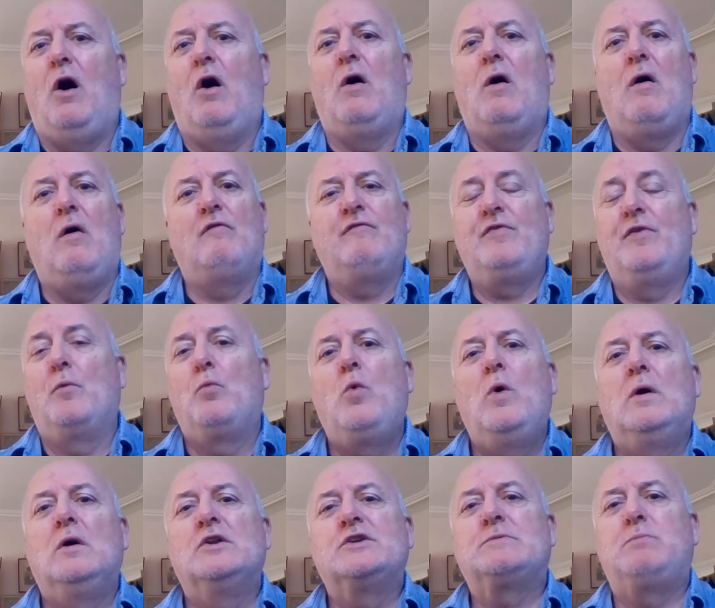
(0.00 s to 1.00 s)
of the
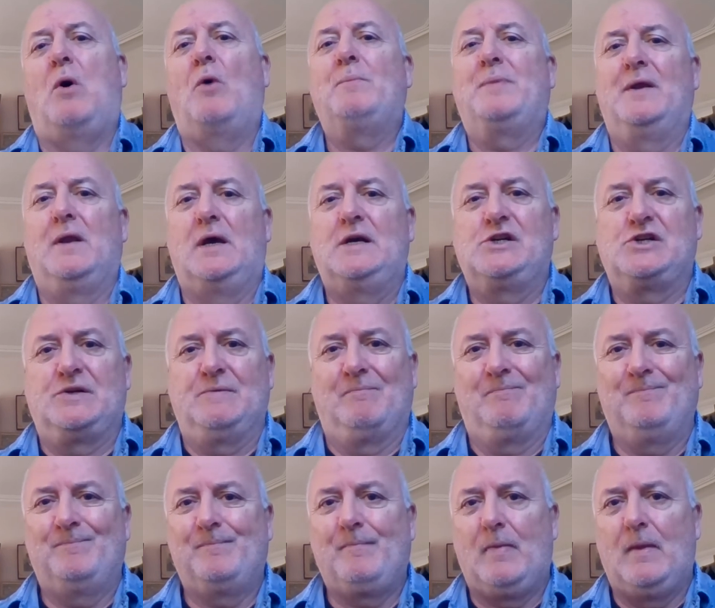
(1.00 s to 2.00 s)
world's
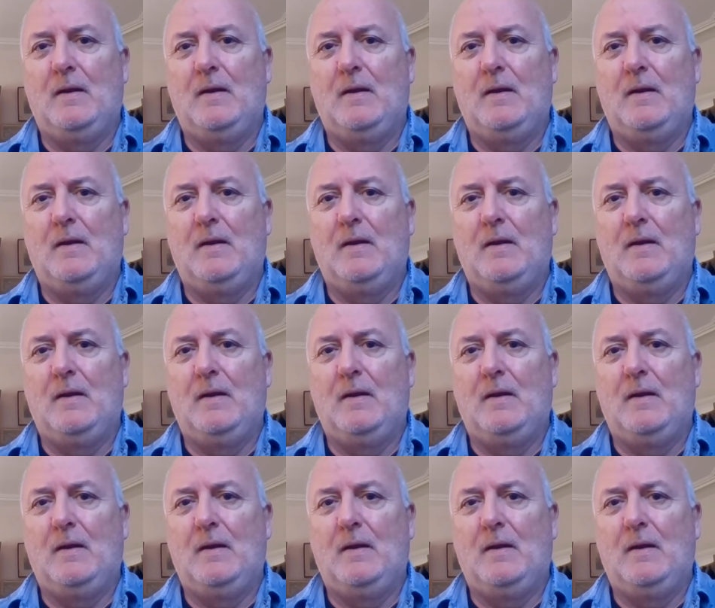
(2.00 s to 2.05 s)
population.